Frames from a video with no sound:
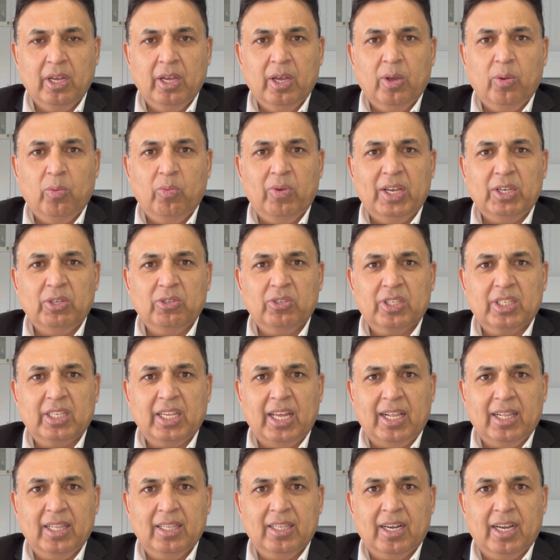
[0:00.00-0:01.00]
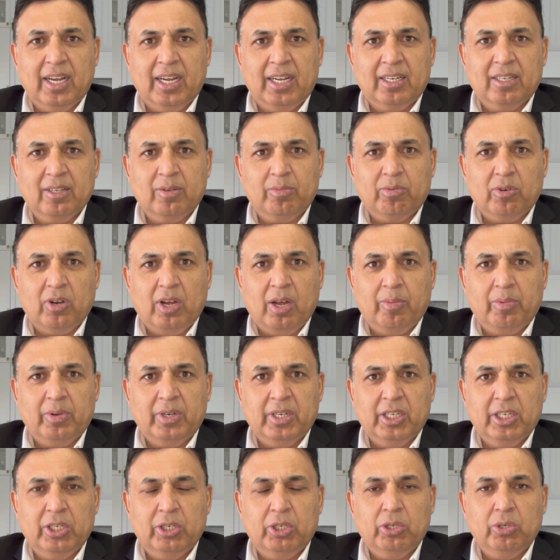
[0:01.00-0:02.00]
when you sell the rental
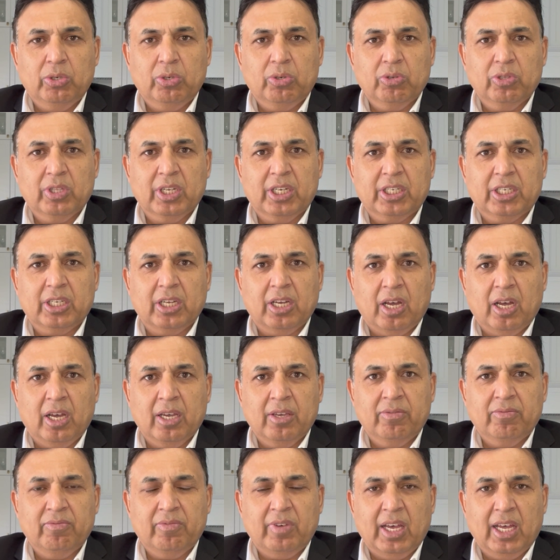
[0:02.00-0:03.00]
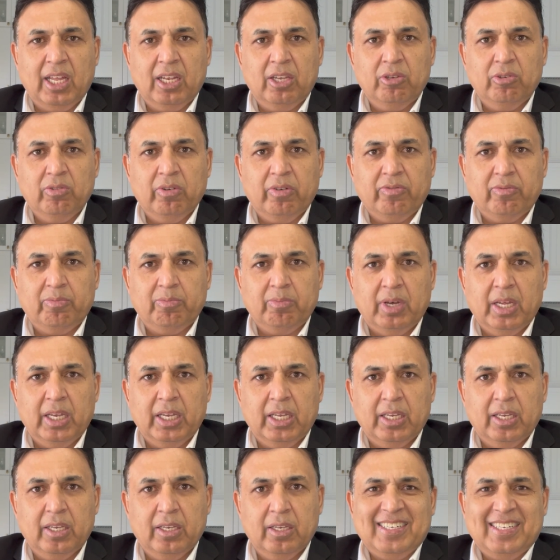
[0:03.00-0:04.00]
property due to the time value of
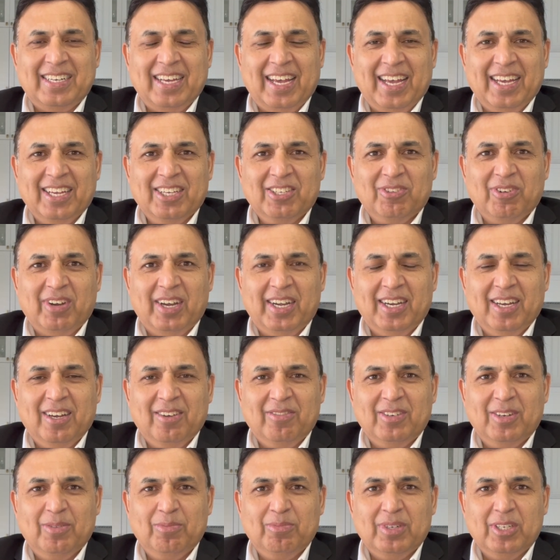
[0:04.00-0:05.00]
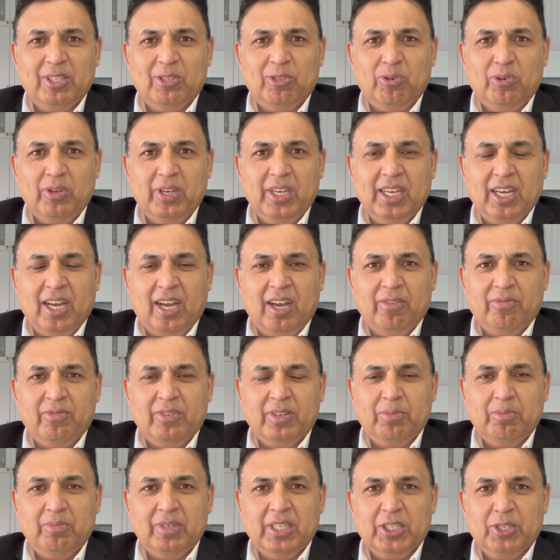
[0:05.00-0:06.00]
money. Tax write-off number 3,
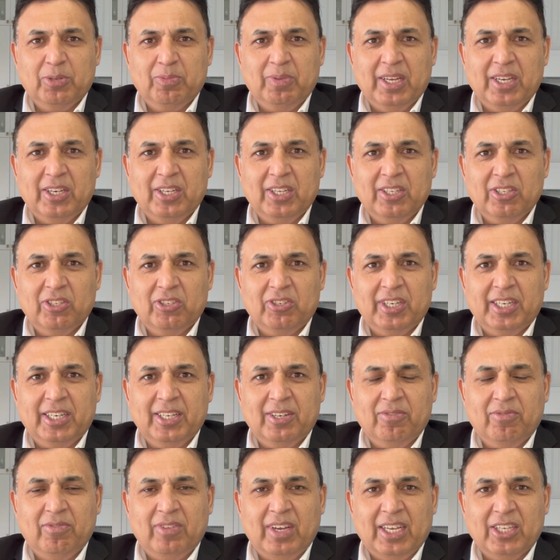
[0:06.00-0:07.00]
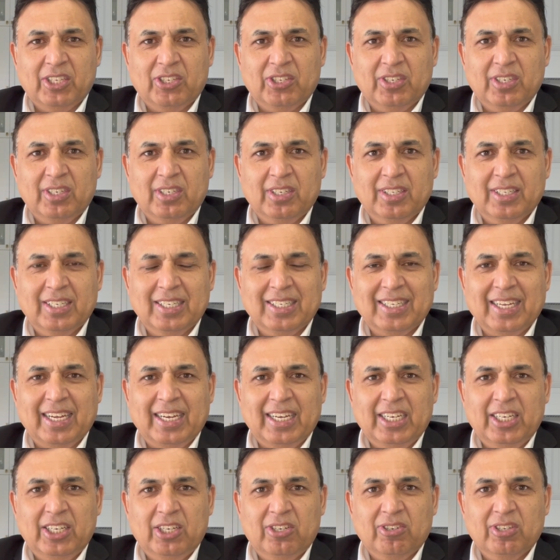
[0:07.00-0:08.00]
often missed by real estate investors, is the
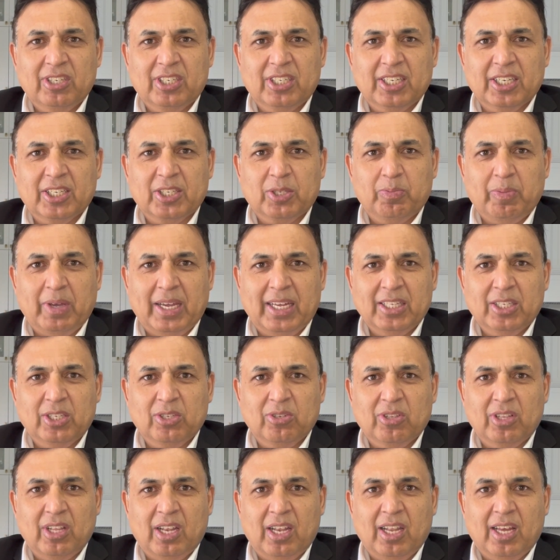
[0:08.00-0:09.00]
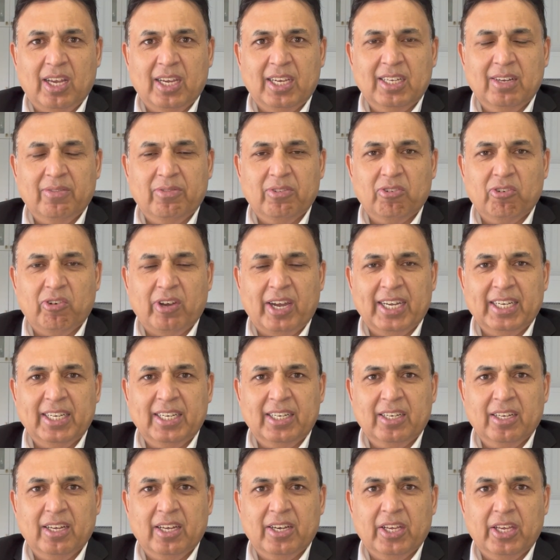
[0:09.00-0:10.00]
interest expense on the line of
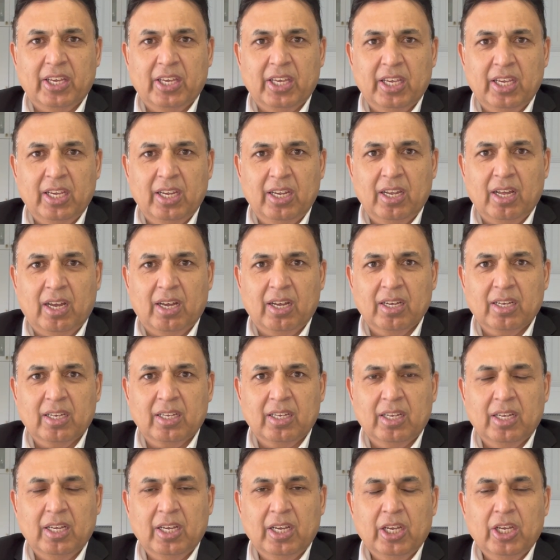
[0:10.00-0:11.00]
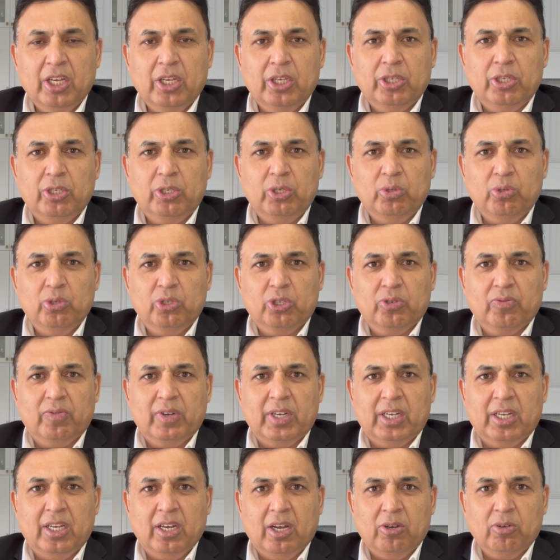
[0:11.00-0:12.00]
credit or HELOC used for
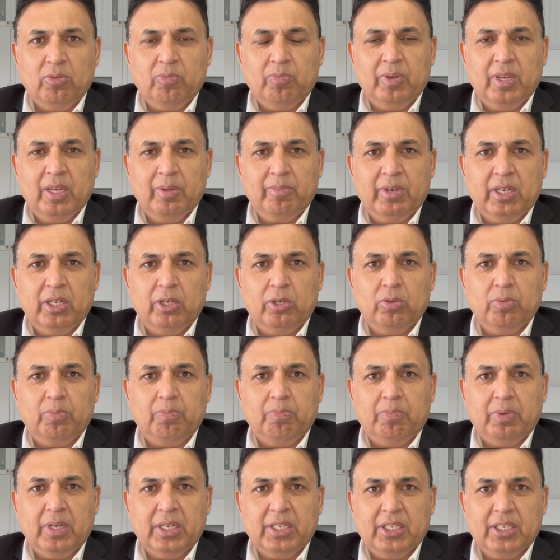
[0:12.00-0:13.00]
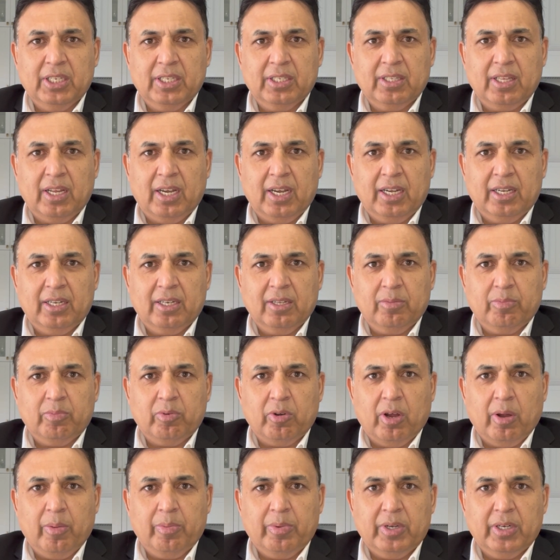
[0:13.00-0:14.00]
down payment to purchase the rental
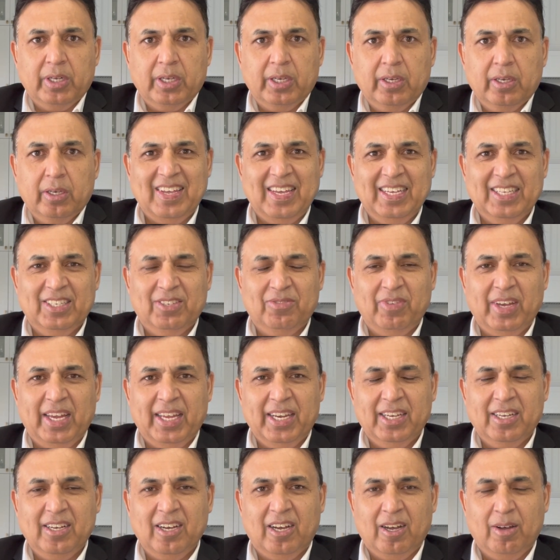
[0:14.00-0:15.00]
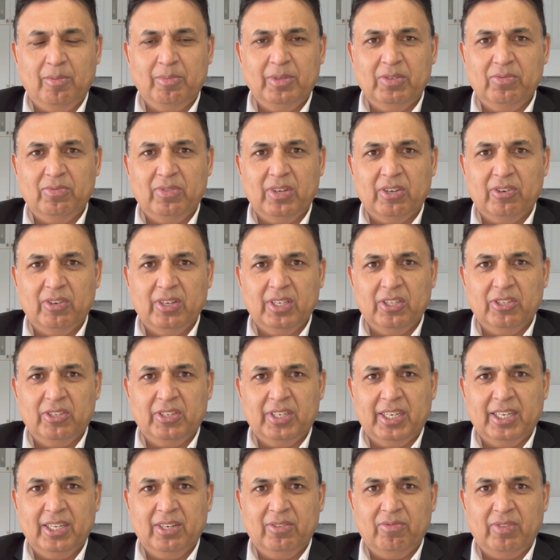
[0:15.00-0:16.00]
property. It's very common for real
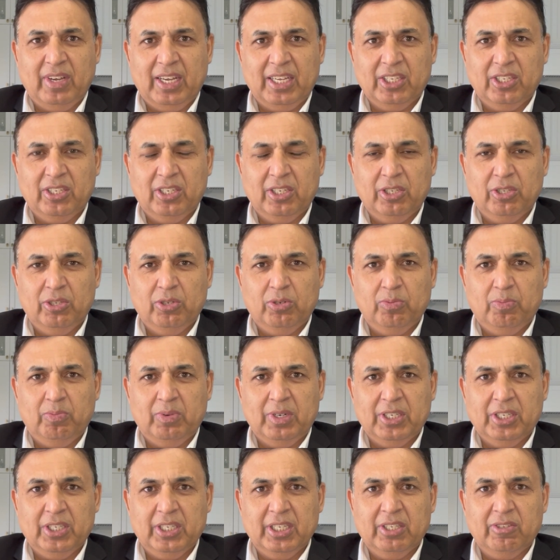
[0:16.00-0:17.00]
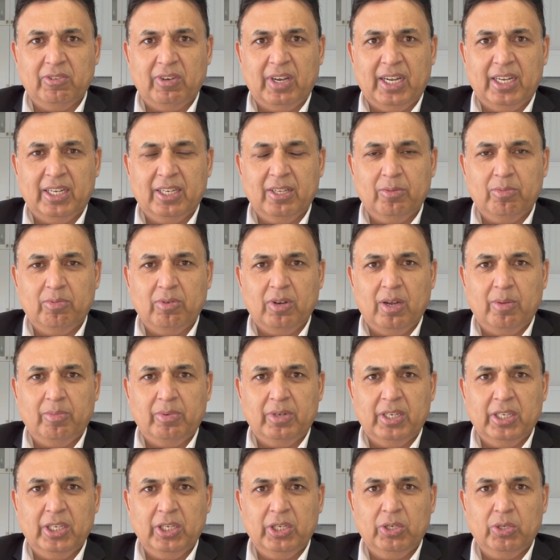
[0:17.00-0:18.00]
estate investors to purchase rental
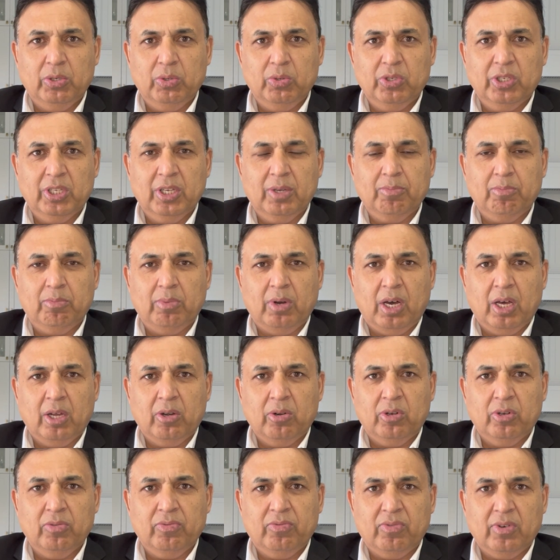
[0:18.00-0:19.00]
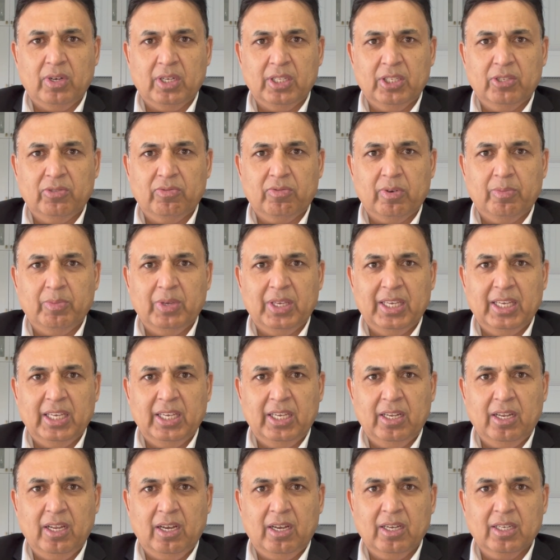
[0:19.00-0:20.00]
property using borrowed funds from
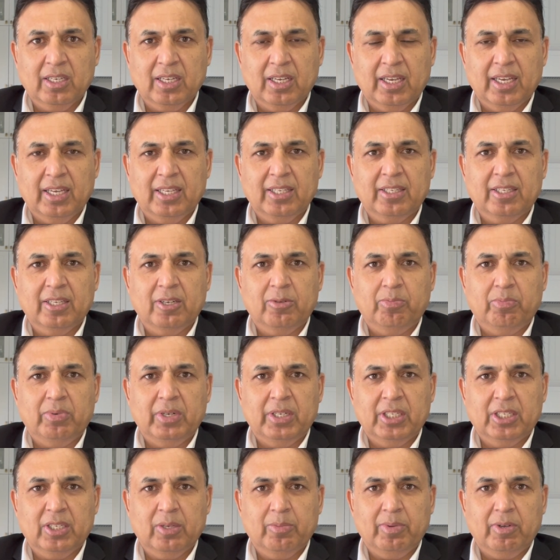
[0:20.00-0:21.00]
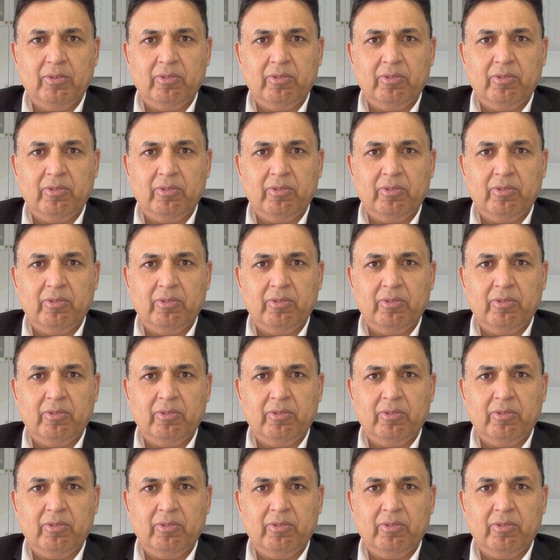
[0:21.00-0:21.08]
HELOC against their principal